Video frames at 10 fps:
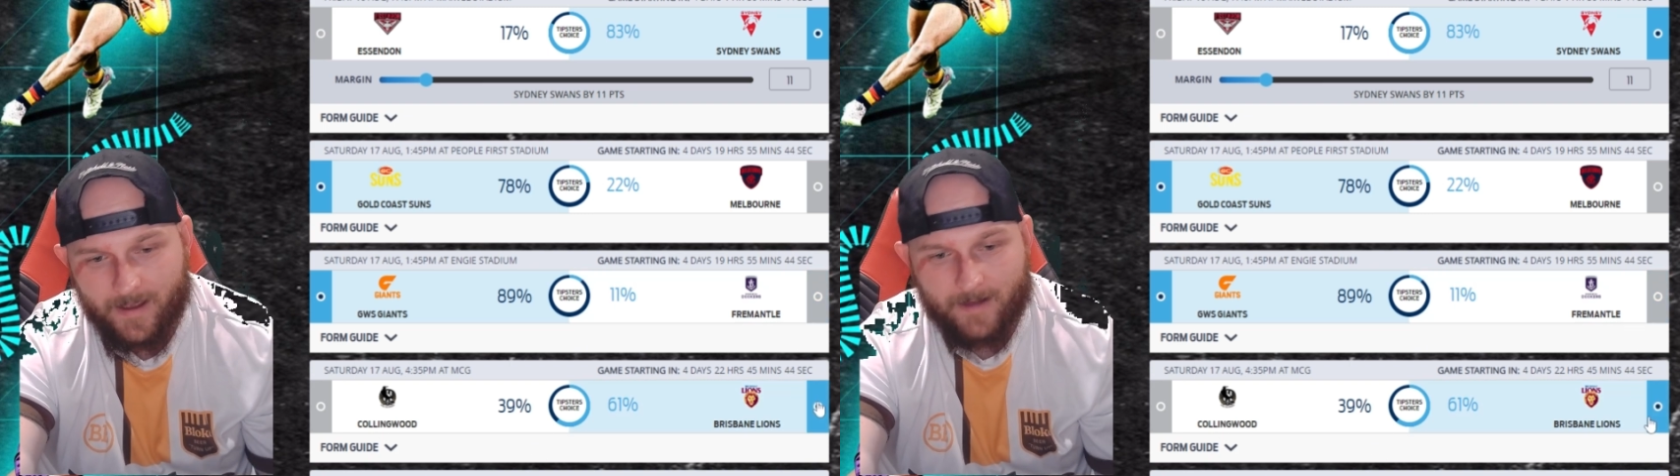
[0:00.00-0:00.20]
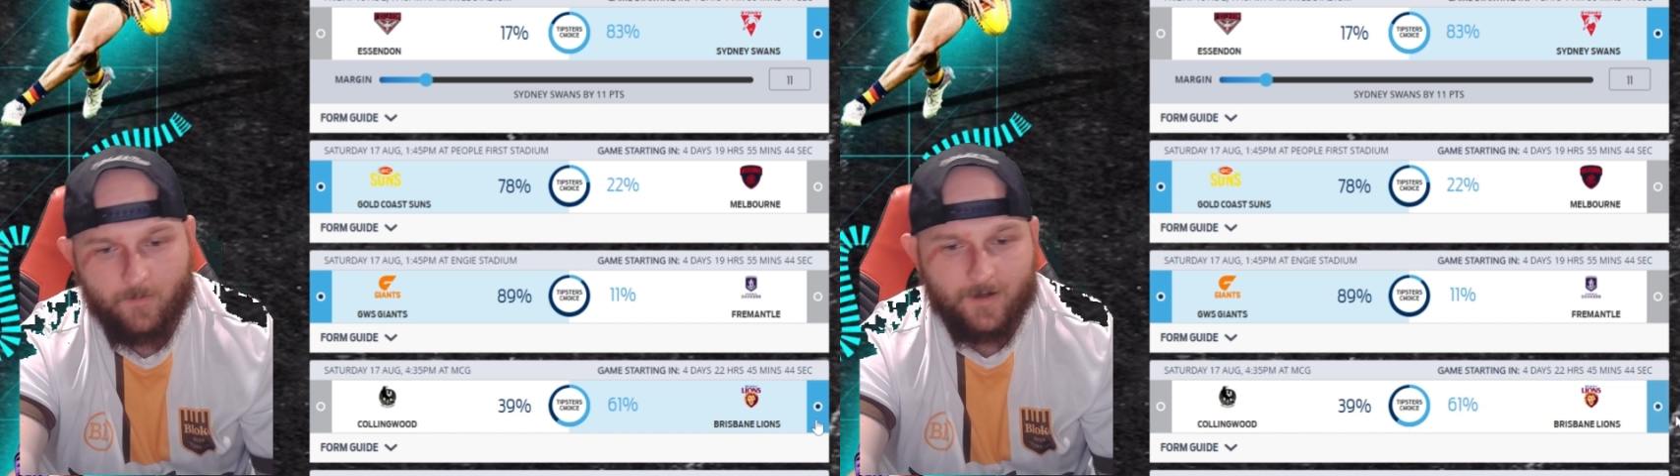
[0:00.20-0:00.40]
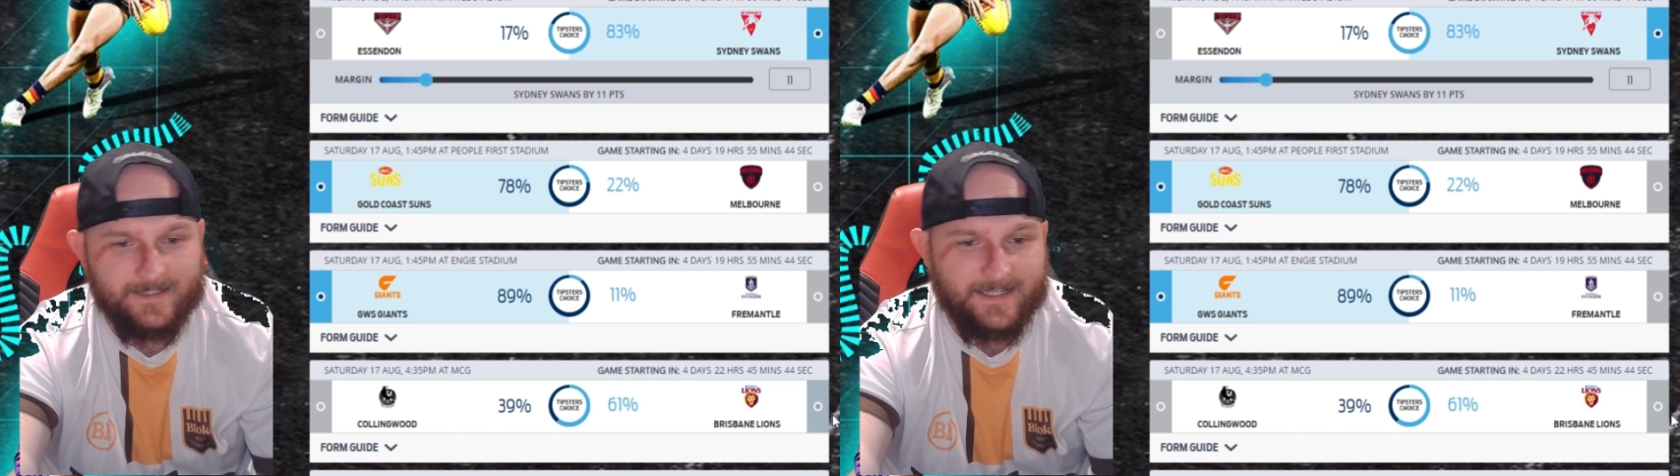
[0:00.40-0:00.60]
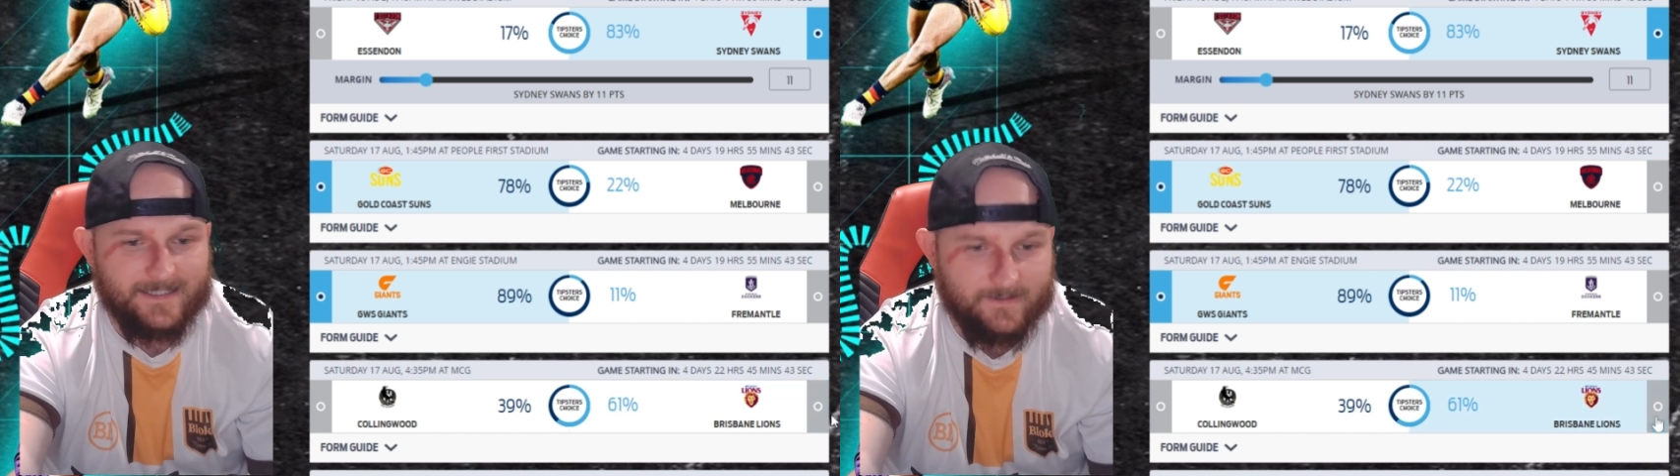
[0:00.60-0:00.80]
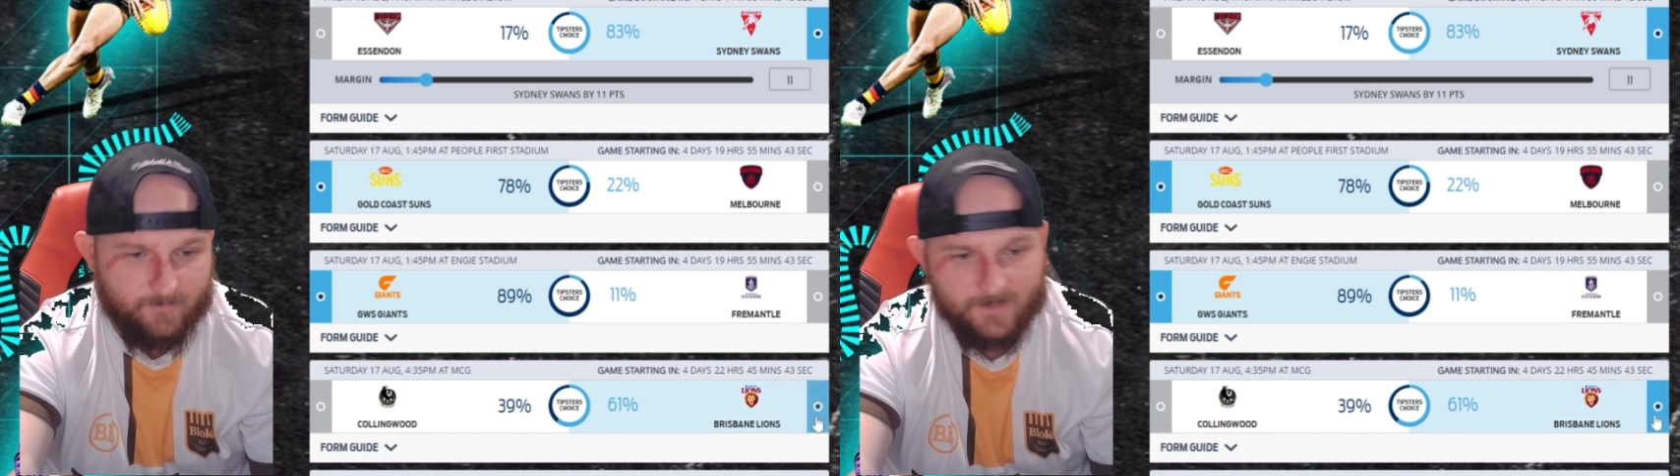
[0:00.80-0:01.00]
Magpies
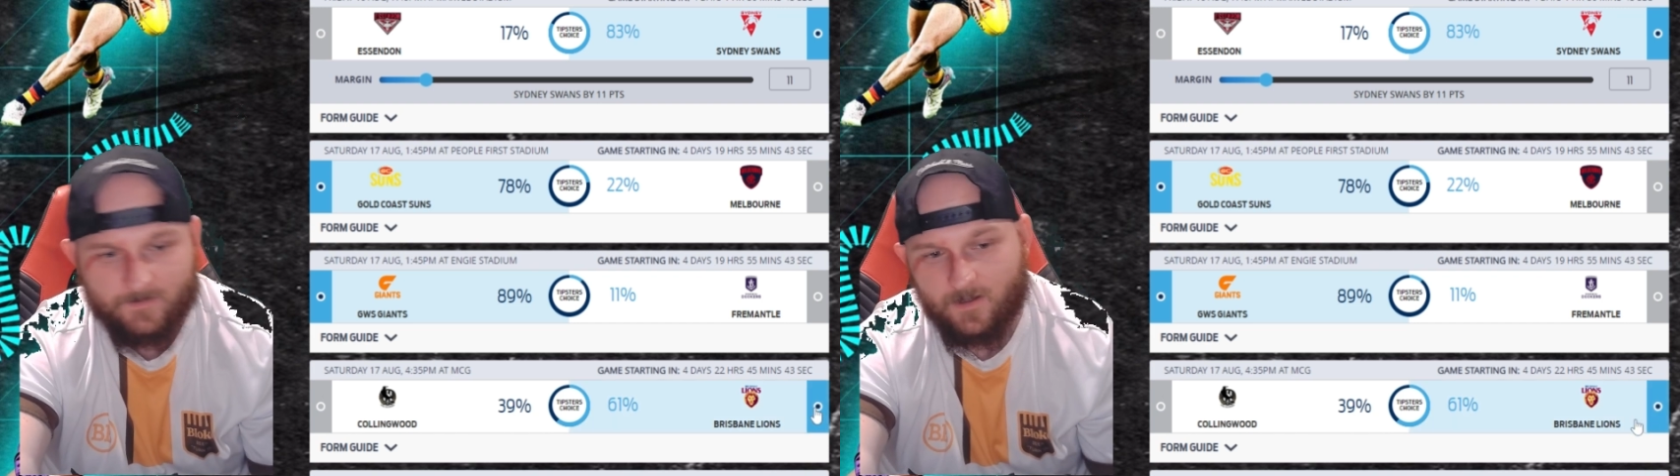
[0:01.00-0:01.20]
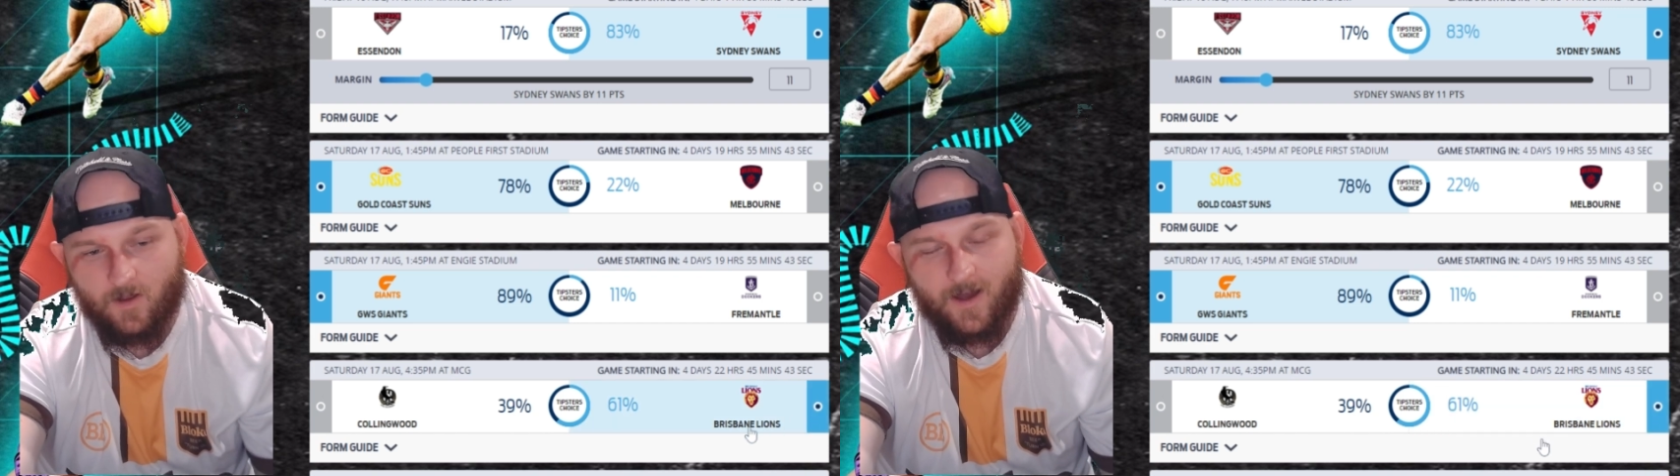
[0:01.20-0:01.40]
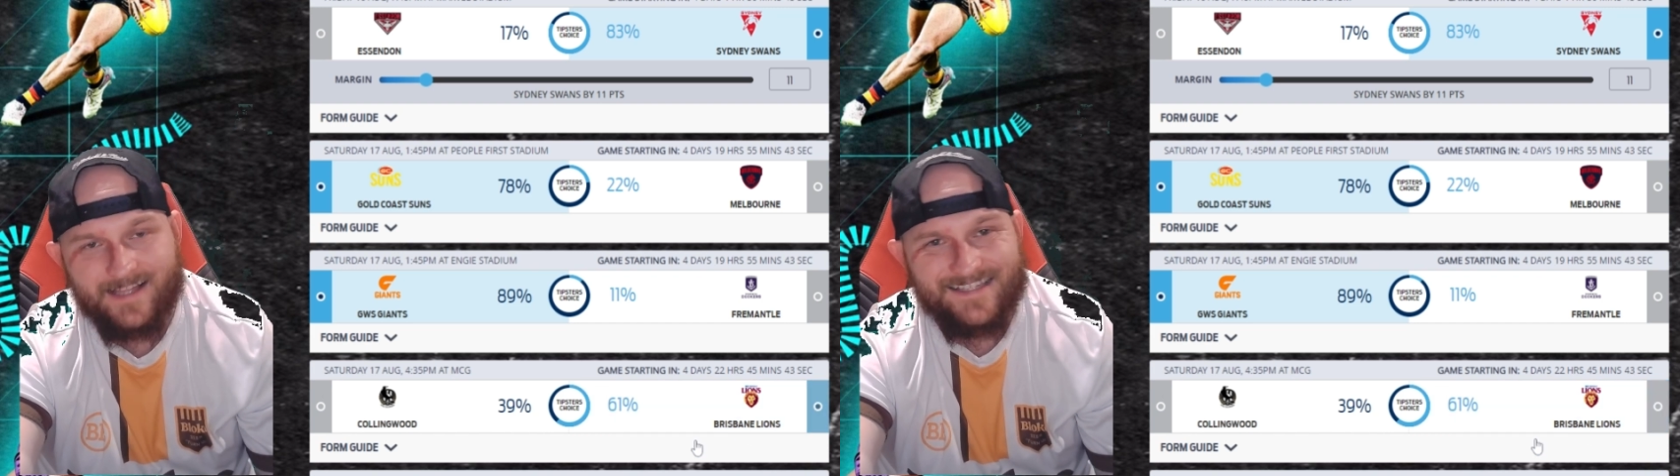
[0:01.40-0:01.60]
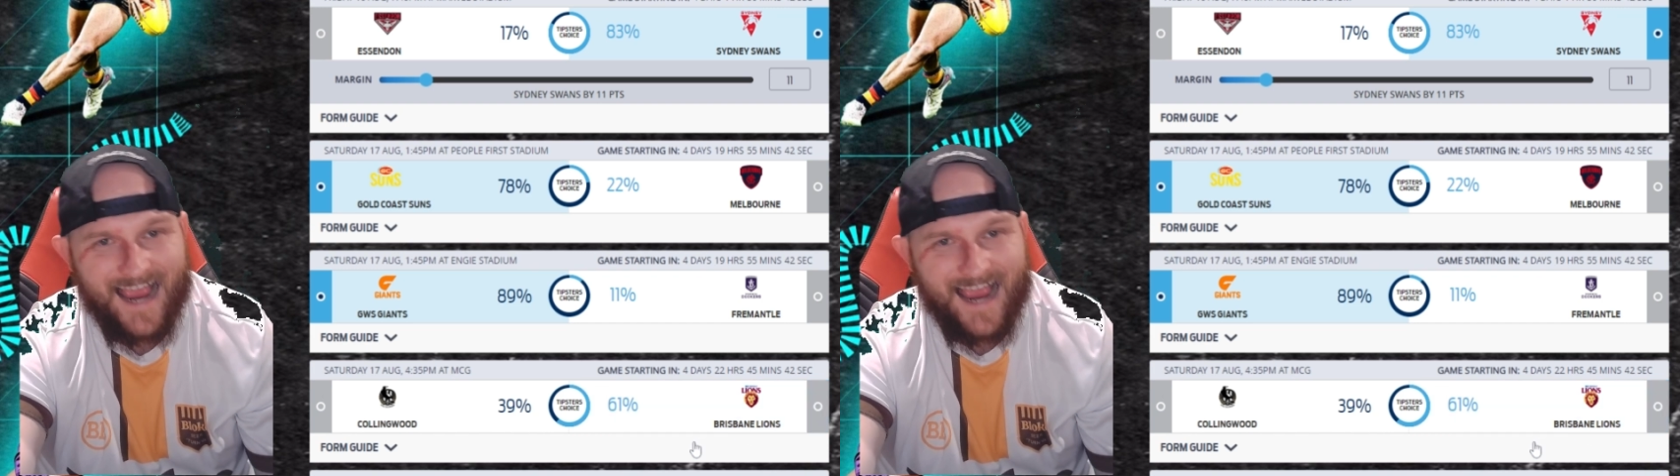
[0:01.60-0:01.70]
against the Brisbane Lions